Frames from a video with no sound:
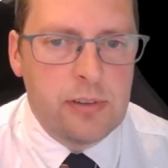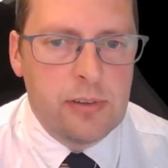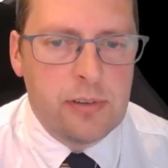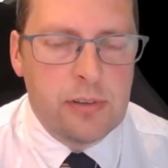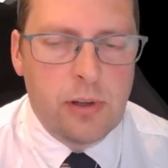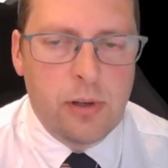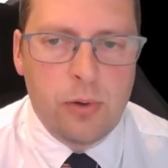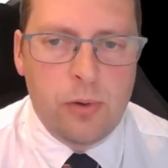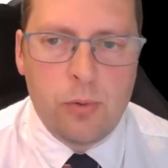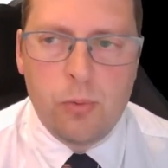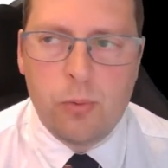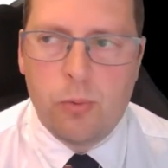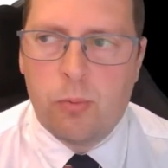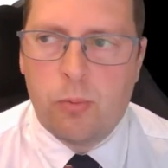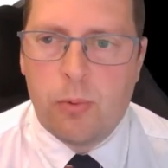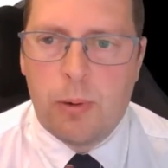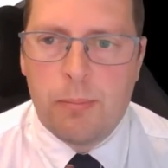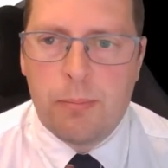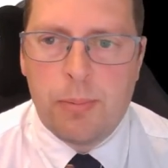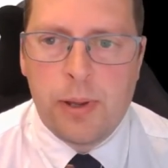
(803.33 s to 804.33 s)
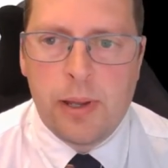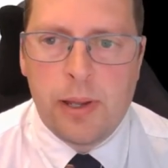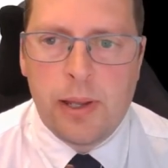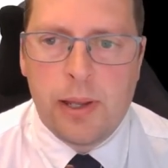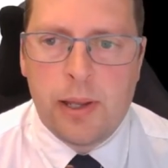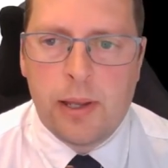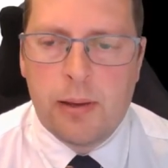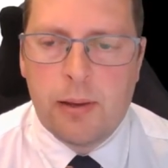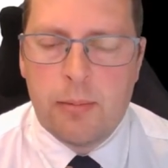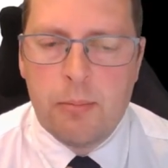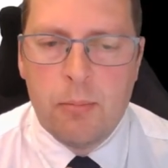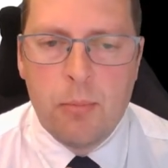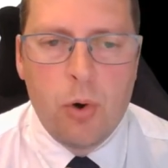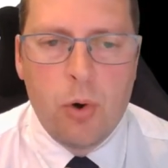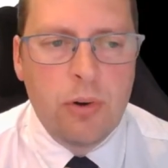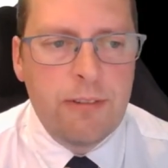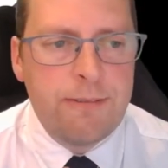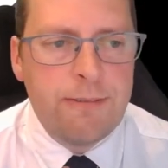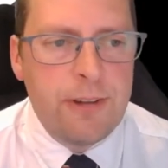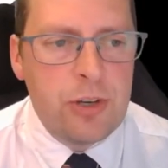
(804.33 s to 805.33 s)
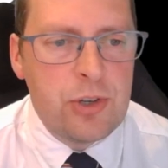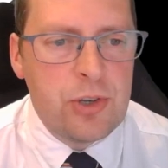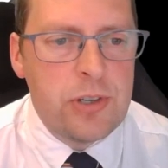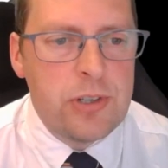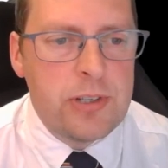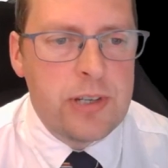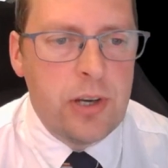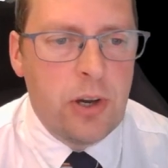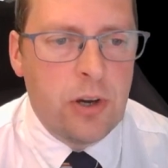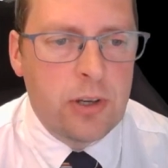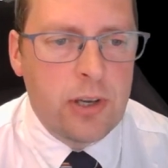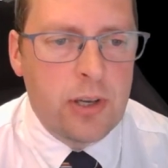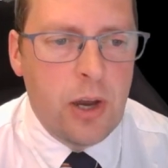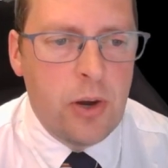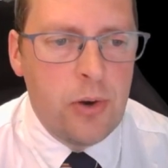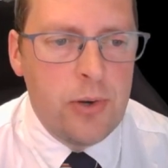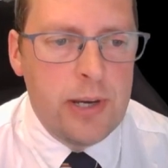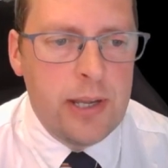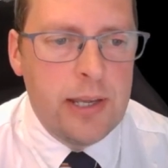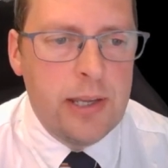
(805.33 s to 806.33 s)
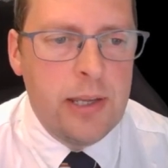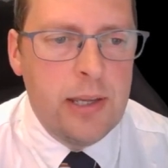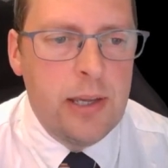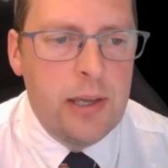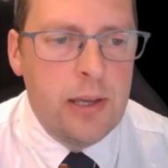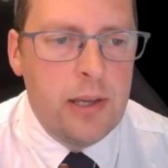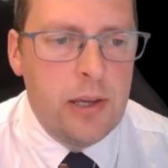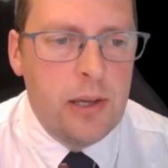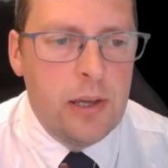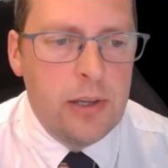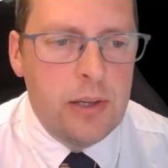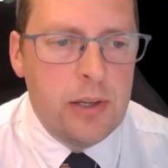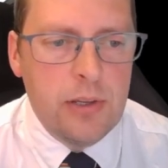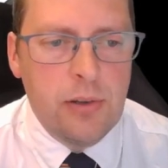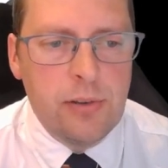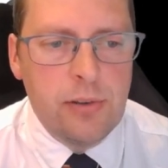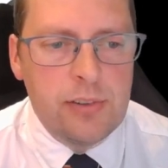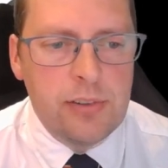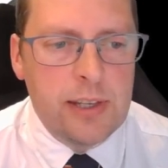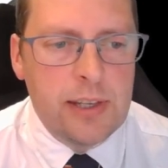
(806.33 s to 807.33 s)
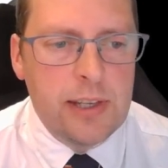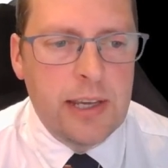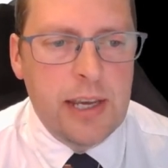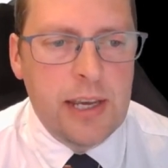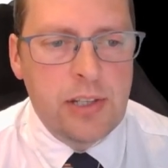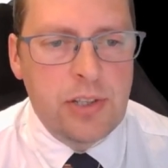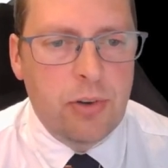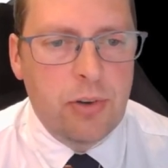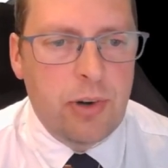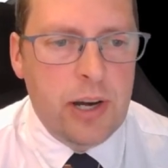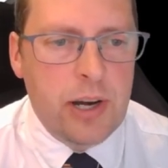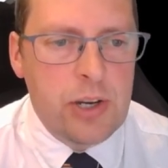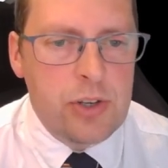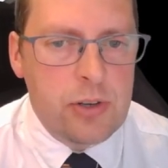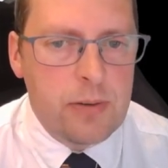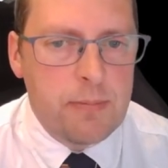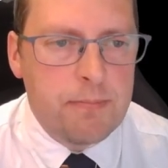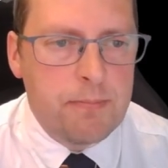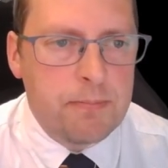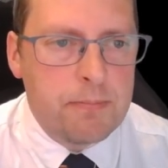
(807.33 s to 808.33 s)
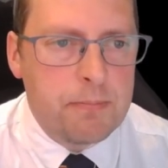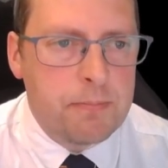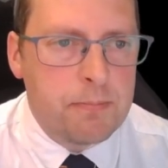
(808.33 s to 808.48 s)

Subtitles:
So we're being more efficient in our coding using iteration.